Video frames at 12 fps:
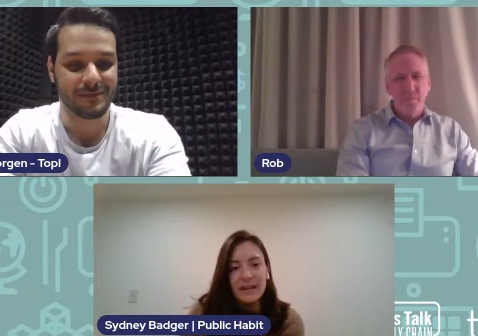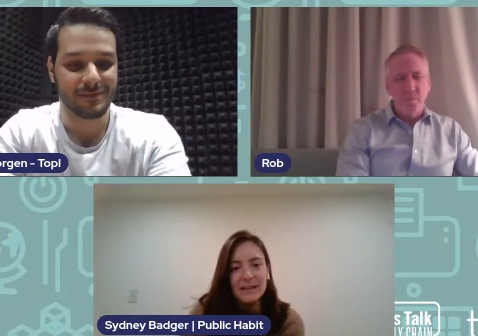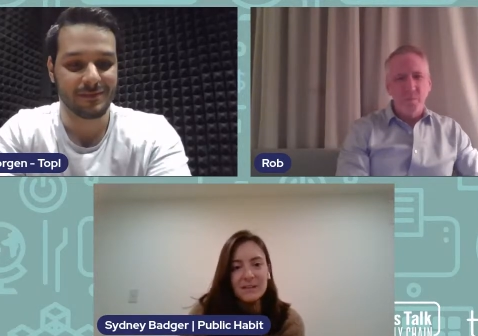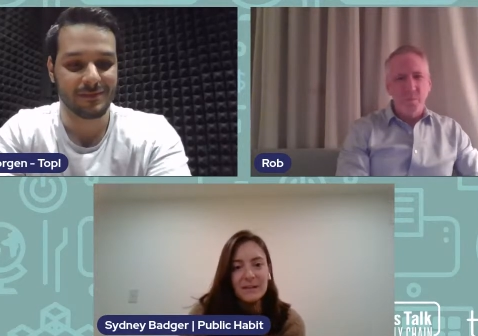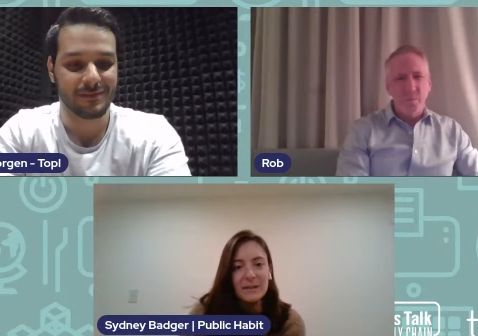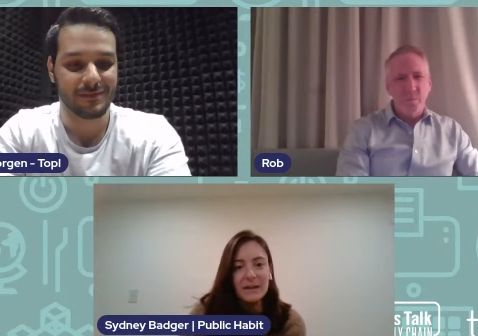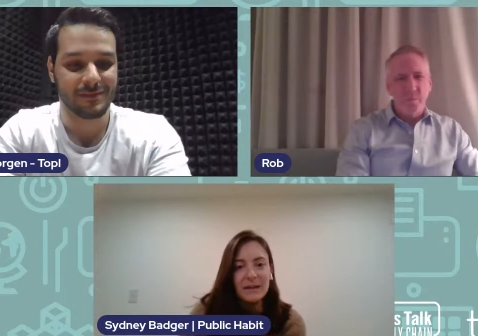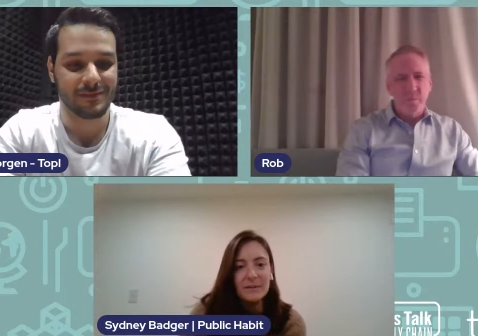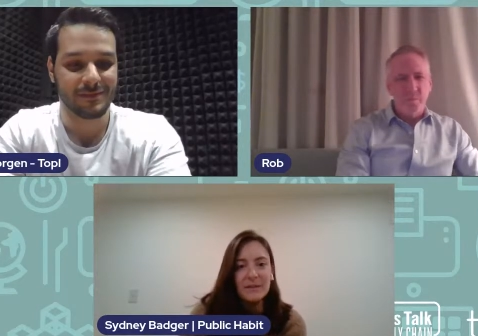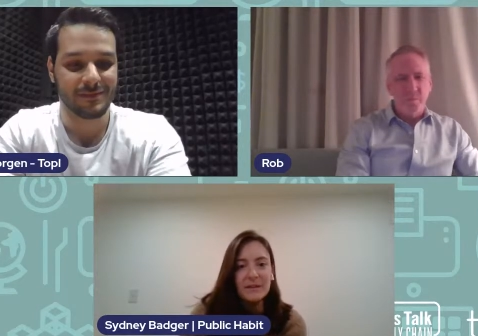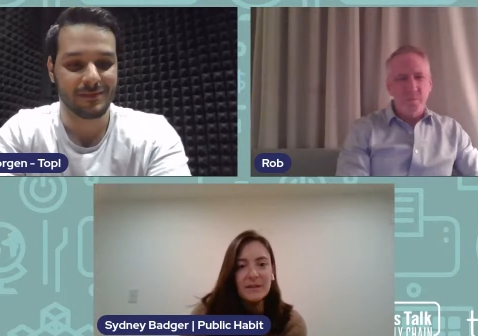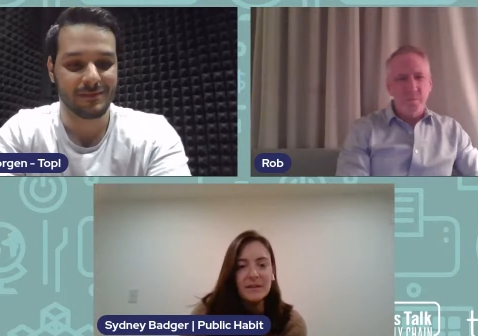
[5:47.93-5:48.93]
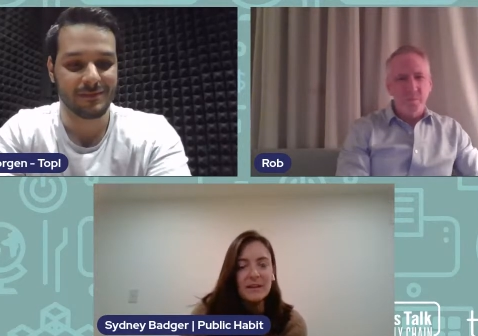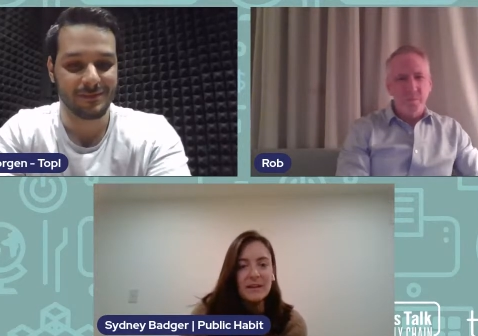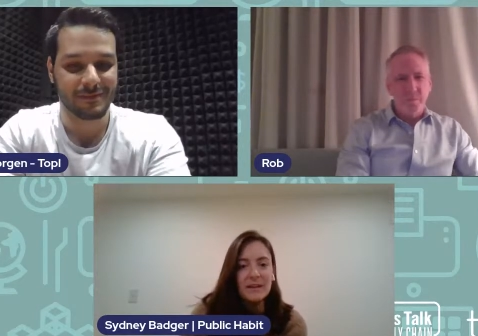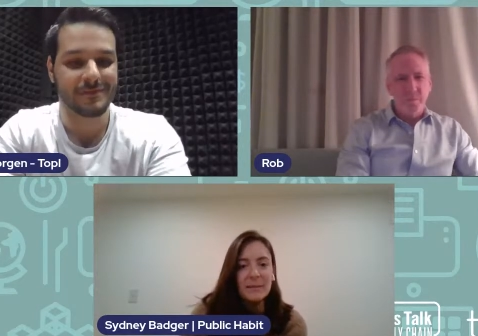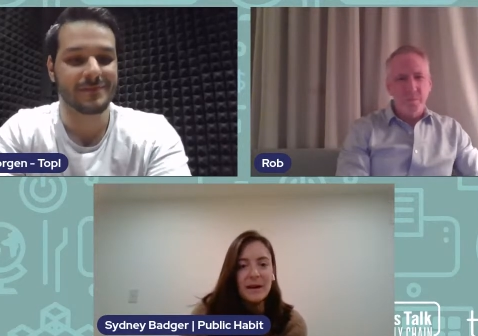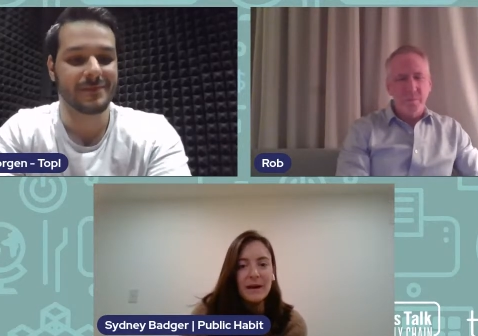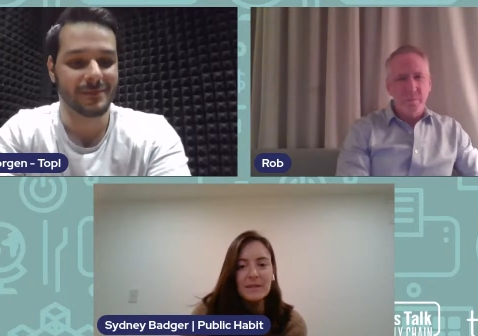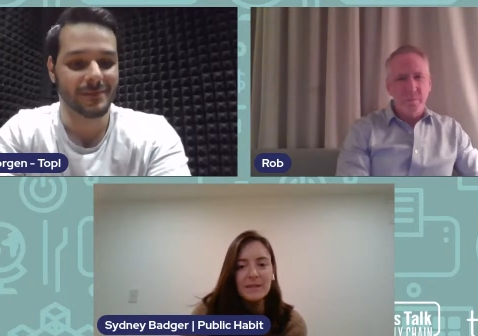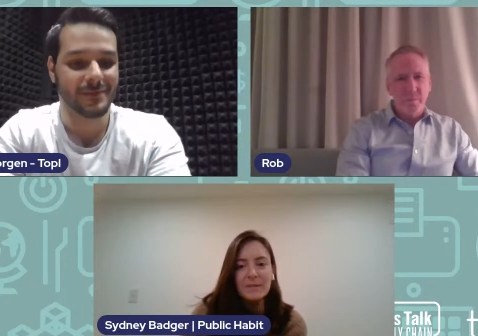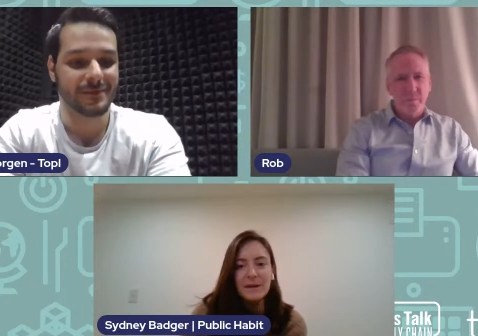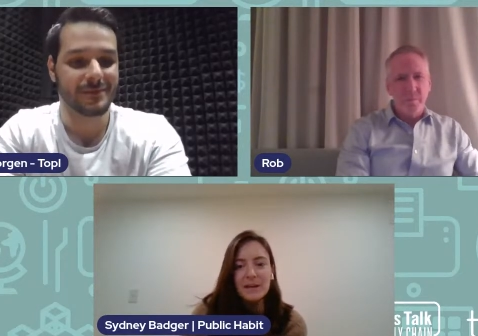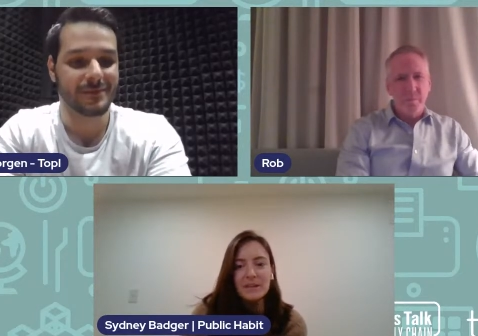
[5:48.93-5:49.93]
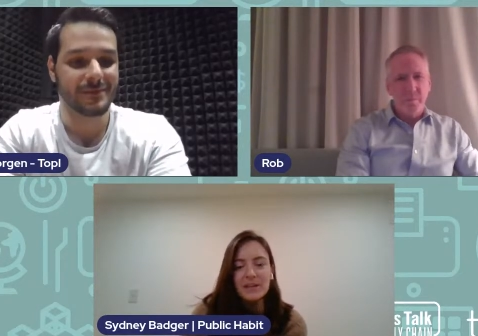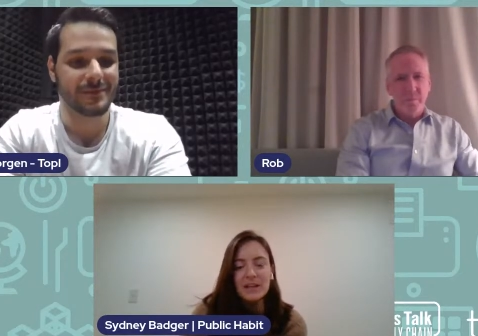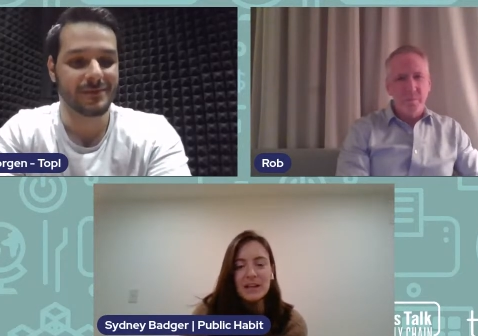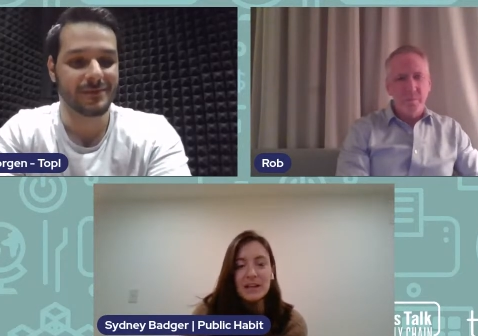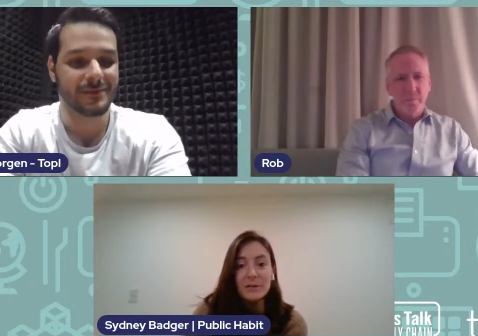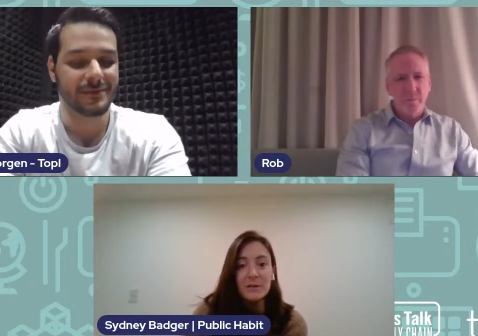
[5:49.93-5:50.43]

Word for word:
Speaker 1: less familiar with the apparel supply chain,